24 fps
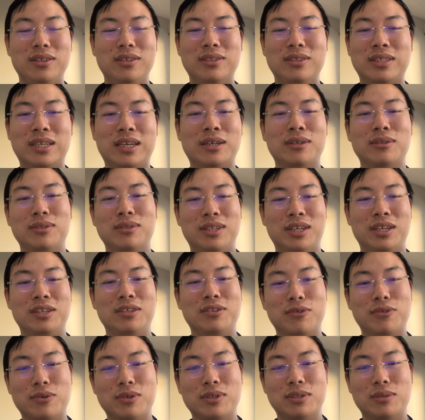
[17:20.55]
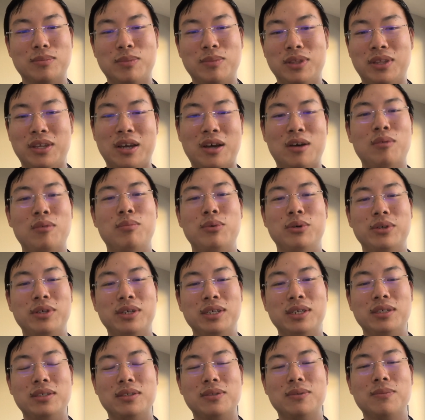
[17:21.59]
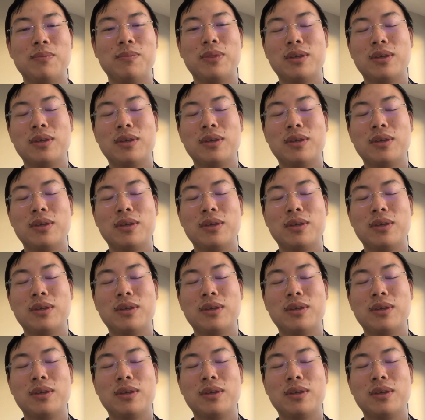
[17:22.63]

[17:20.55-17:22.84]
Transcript: sound dangerous, but the output is.